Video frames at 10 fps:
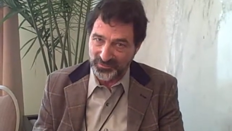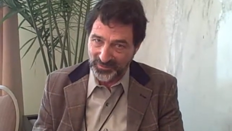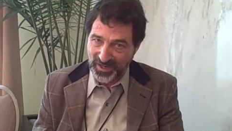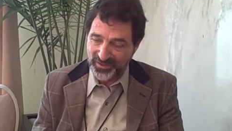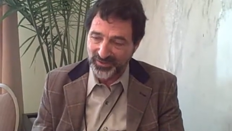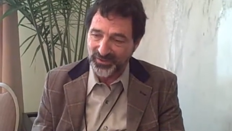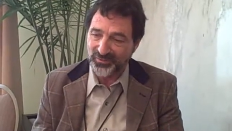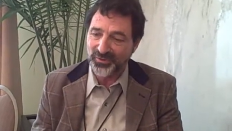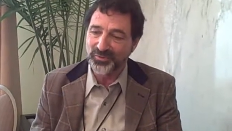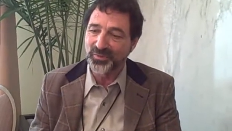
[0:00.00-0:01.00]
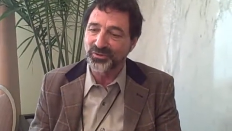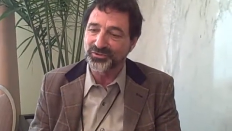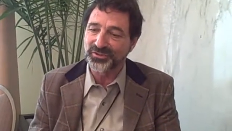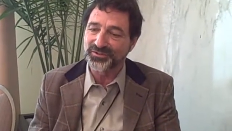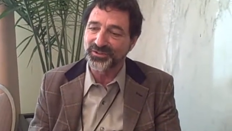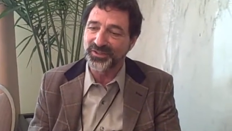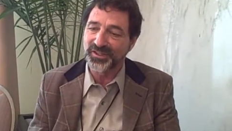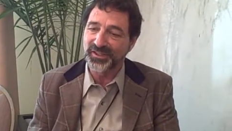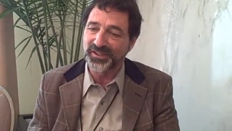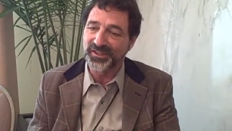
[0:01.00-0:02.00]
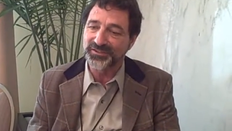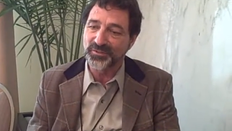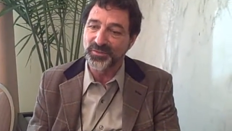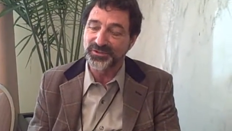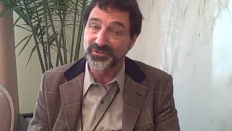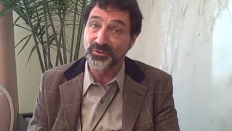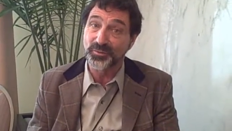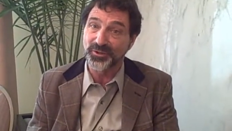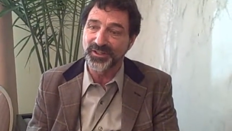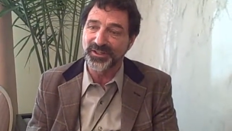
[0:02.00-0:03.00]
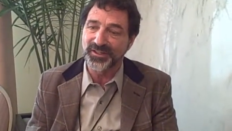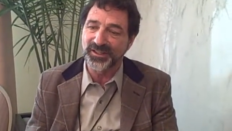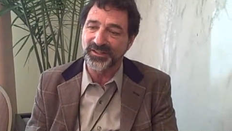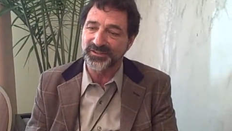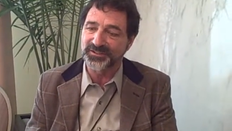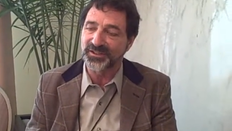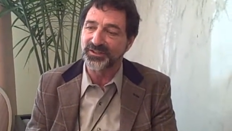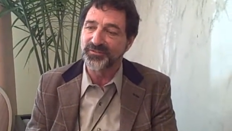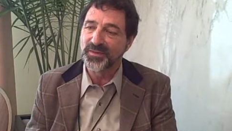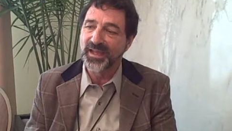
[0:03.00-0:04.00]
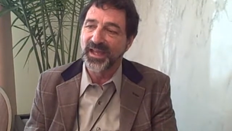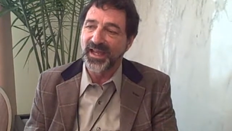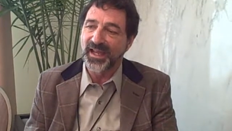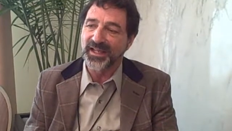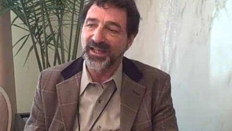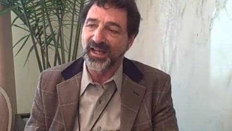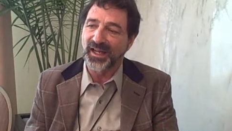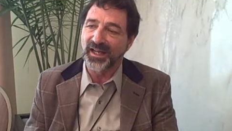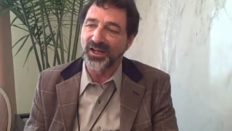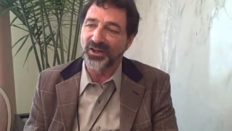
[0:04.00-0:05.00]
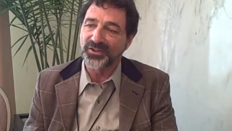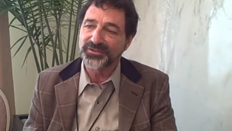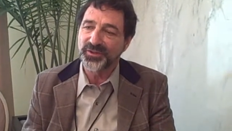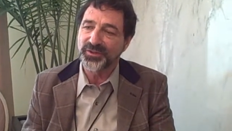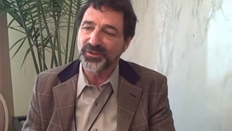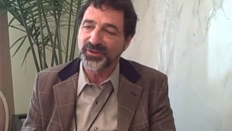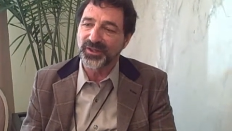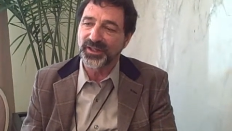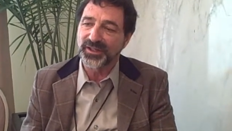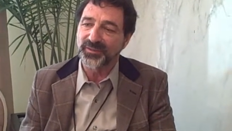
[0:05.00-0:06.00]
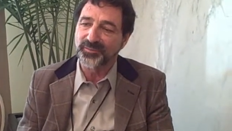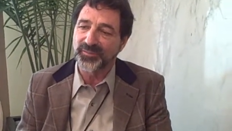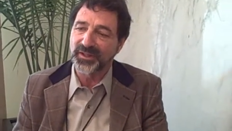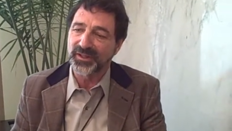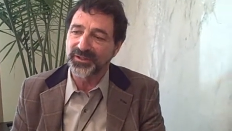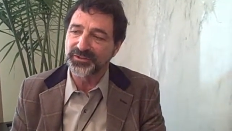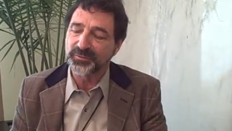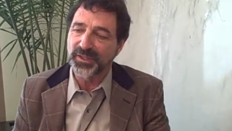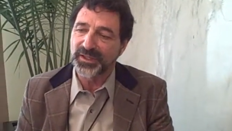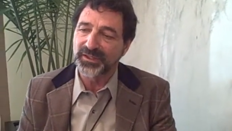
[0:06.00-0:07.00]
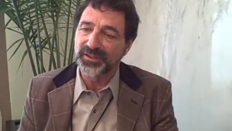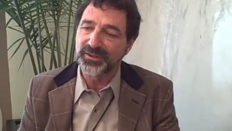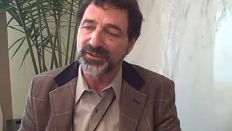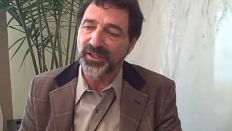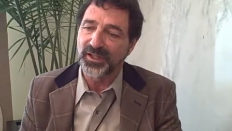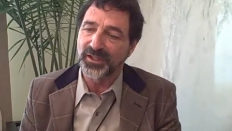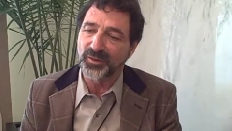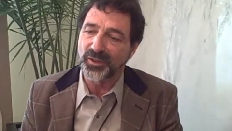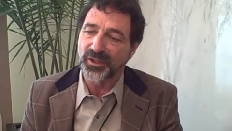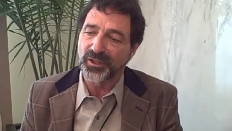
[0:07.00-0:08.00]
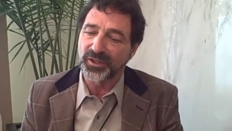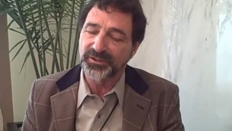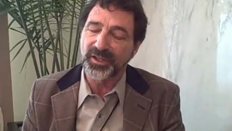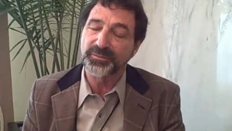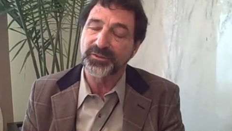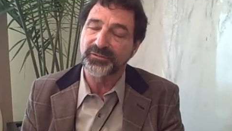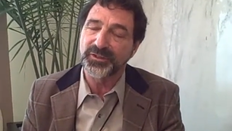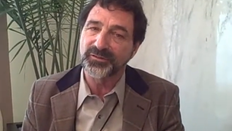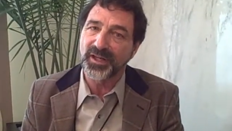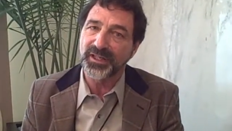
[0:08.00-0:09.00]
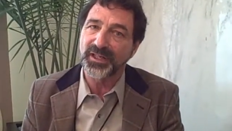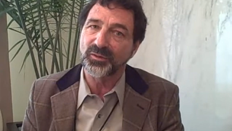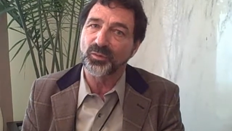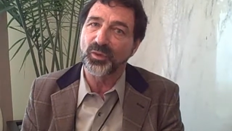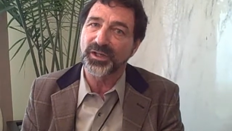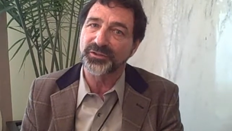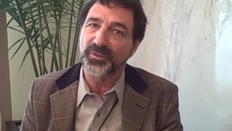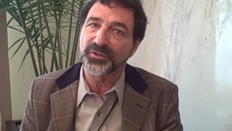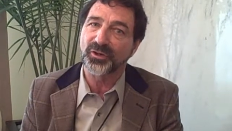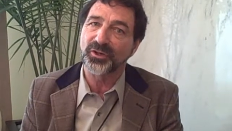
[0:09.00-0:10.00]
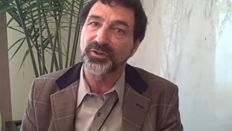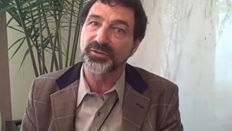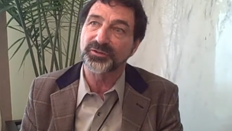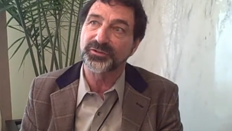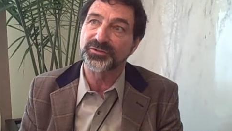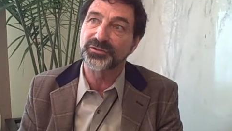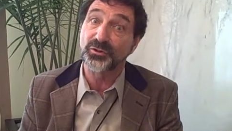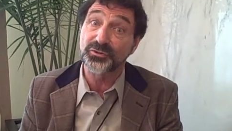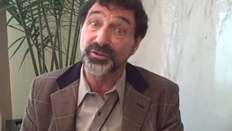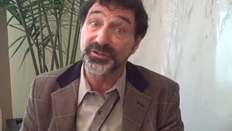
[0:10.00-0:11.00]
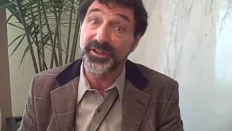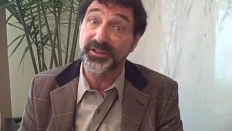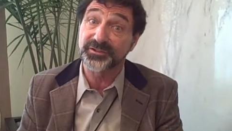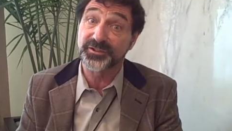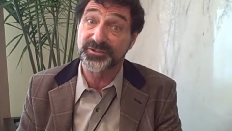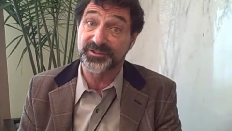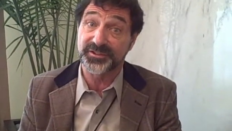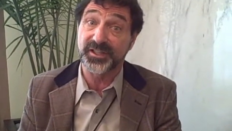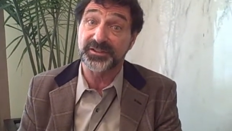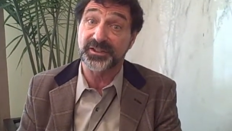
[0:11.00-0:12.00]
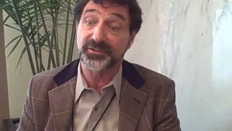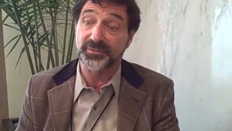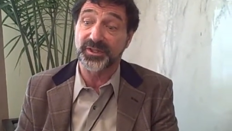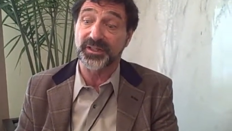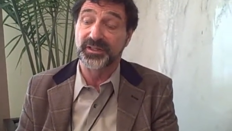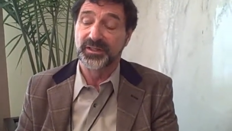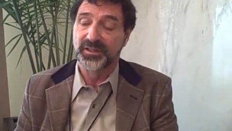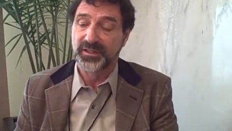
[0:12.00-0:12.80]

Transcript: rather than with emotions. So it is a misnomer in itself. And also there has been attempts of defining what has been called social intelligence since 1920